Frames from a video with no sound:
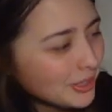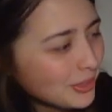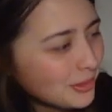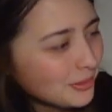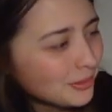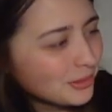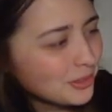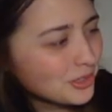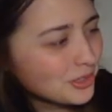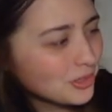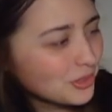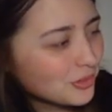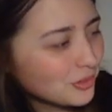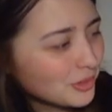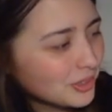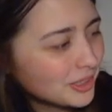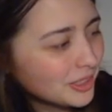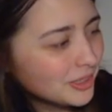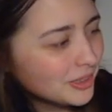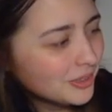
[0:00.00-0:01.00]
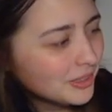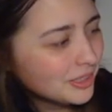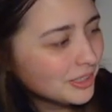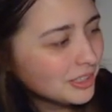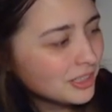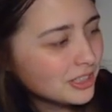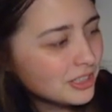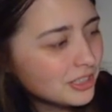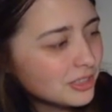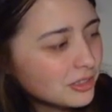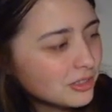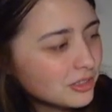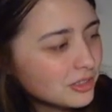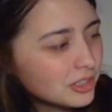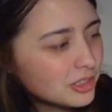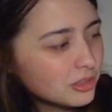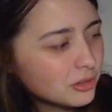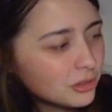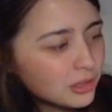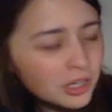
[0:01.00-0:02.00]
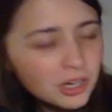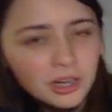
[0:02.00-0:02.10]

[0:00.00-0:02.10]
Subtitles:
which is funny. She's going,